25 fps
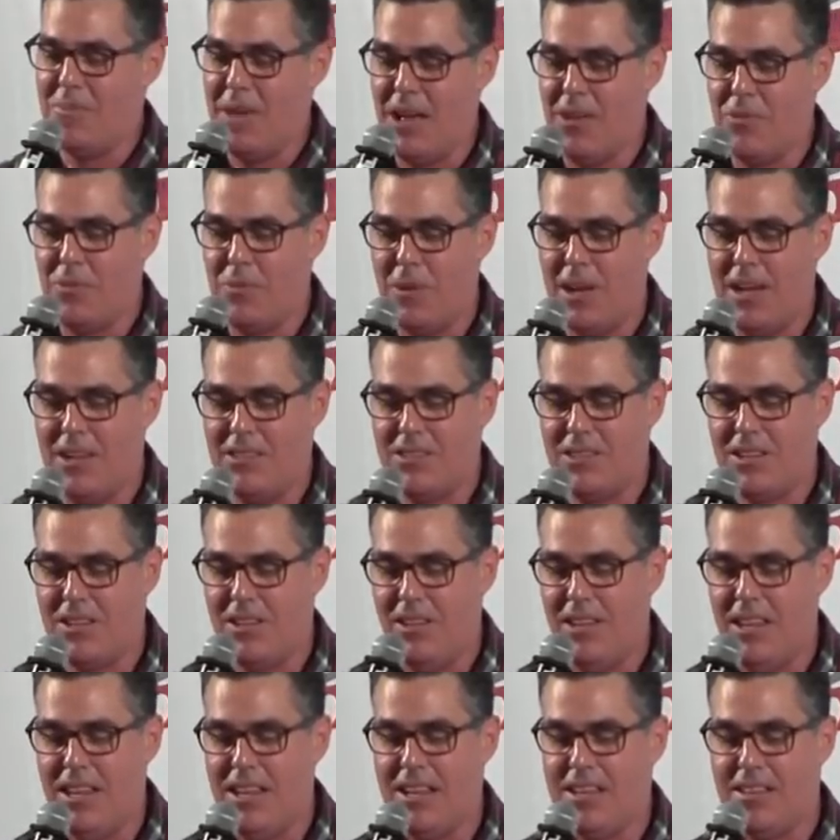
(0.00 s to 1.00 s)
mouthwash.
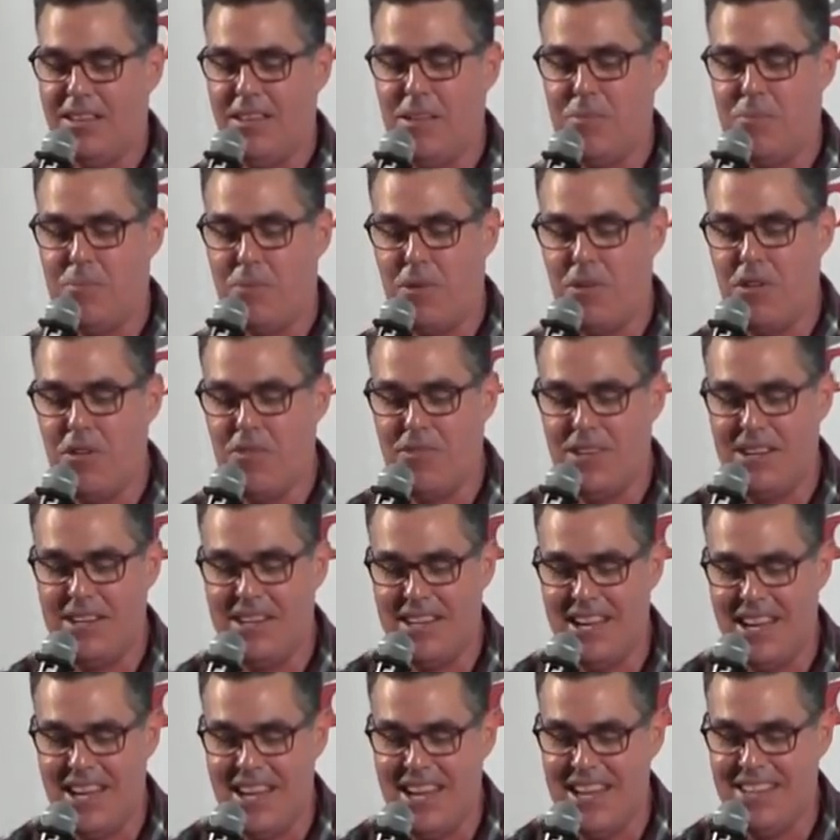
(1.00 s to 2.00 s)
Clinically proven
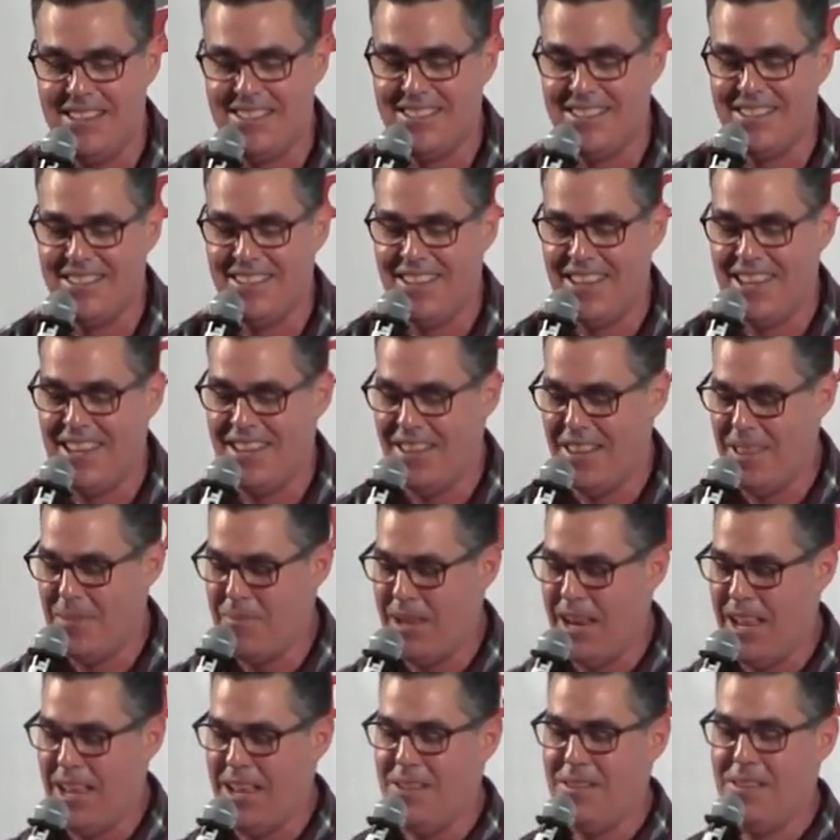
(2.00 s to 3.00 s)
to instantly
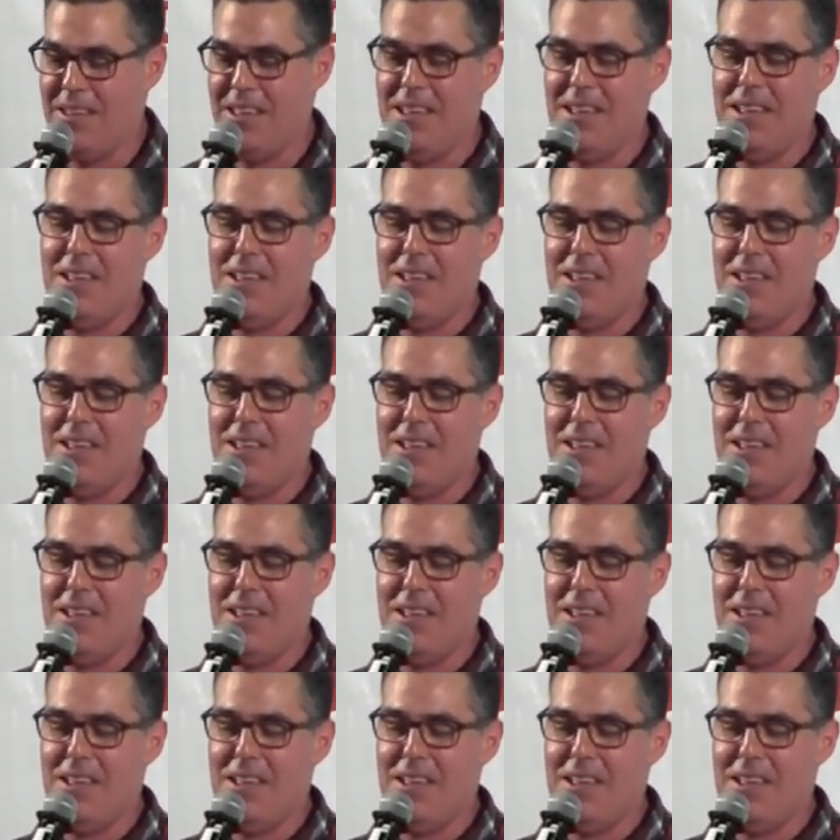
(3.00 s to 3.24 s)
eliminate